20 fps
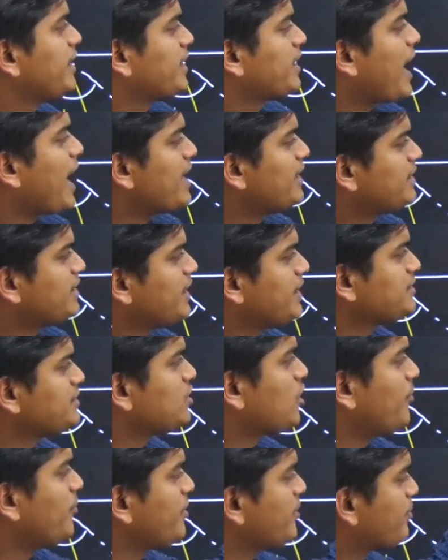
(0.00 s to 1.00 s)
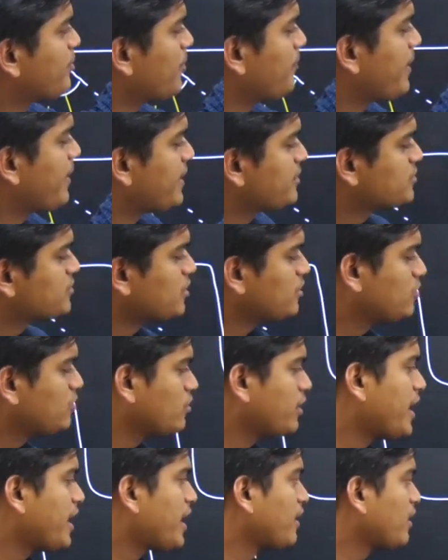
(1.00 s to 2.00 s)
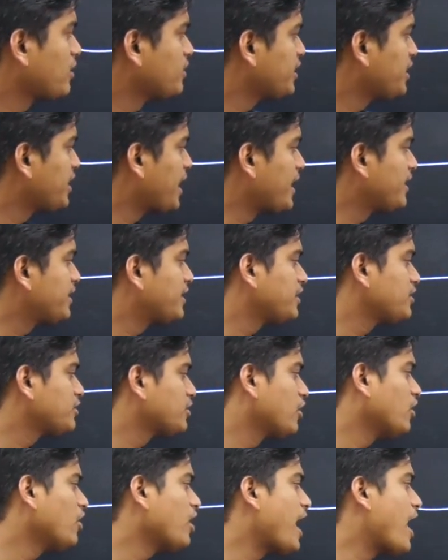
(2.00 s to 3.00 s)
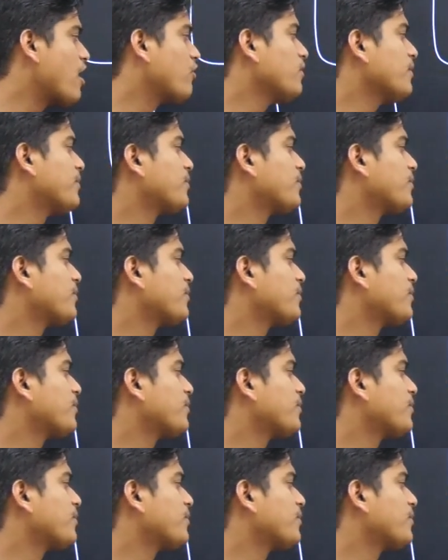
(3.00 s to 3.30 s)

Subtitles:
light ray is coming from denser to rarer, then light ray will go away